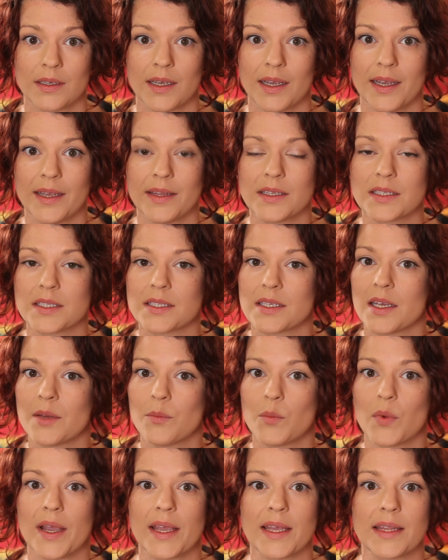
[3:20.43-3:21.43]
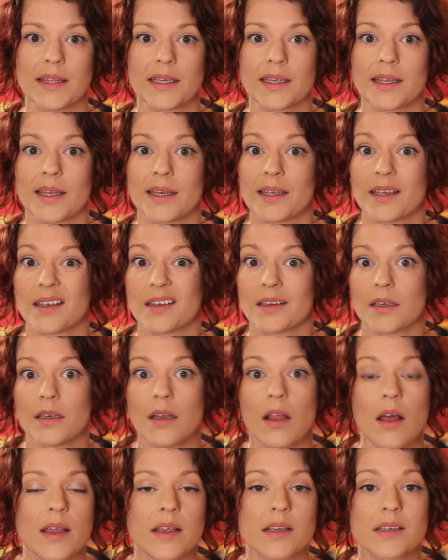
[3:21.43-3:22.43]
in the same way that getting
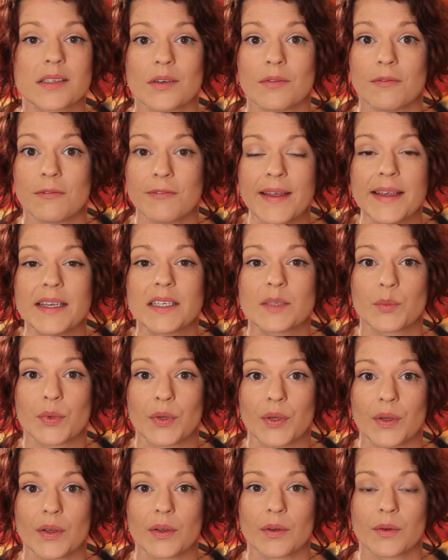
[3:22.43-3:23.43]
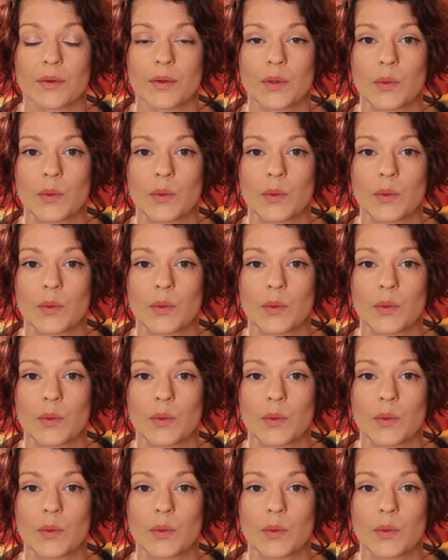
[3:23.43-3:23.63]
likes on Facebook